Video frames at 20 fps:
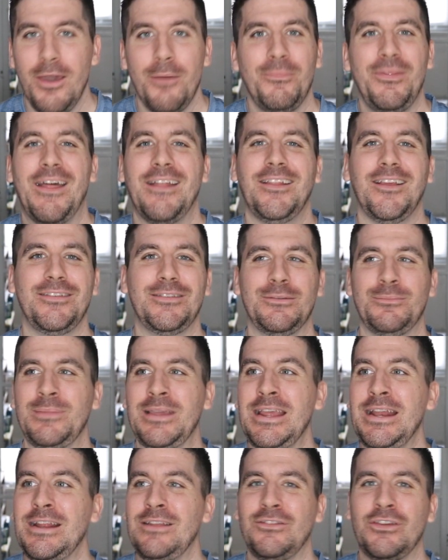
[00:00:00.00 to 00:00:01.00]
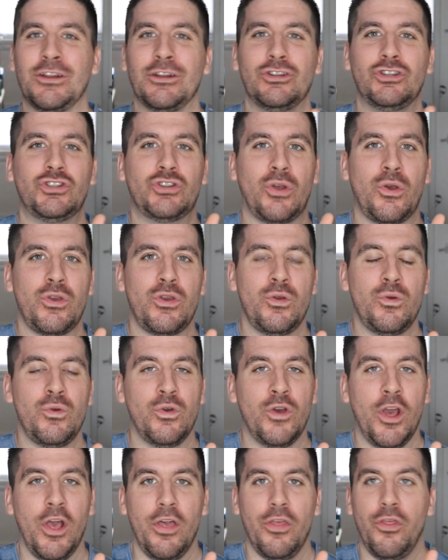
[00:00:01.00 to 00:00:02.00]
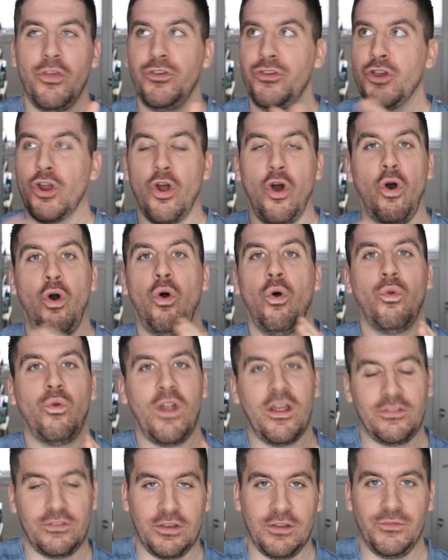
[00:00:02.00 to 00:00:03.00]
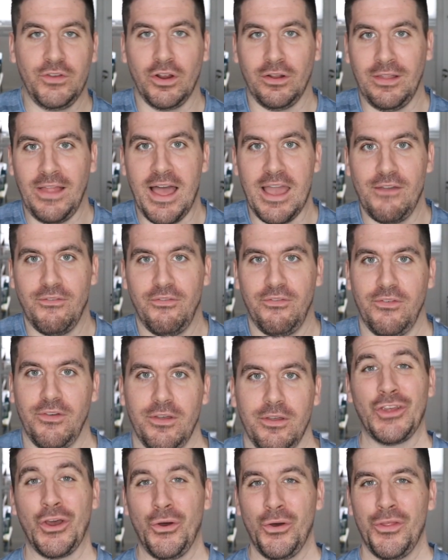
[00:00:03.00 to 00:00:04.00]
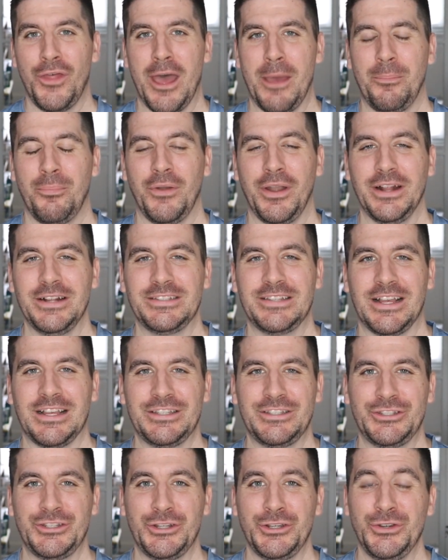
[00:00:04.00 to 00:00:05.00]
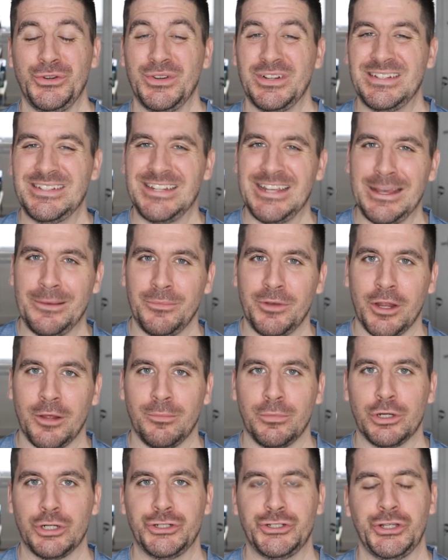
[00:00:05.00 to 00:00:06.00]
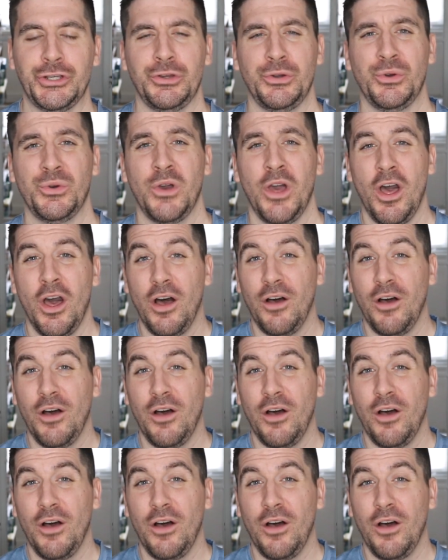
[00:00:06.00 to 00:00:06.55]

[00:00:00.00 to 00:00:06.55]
That doesn't mean He's going to show you the, your whole rest of your life. So that brings us to tip number two.